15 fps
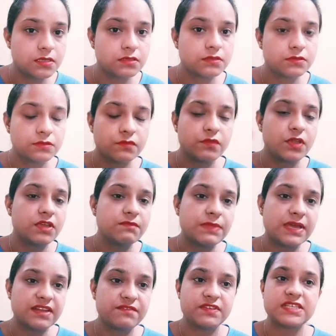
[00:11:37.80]
So we can
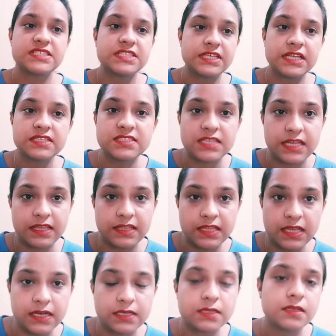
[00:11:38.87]
paraphrase it as like
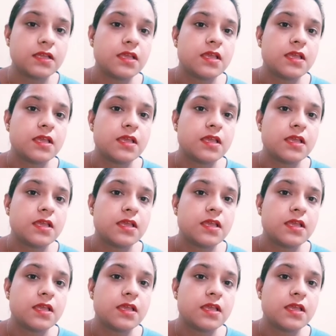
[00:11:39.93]
that.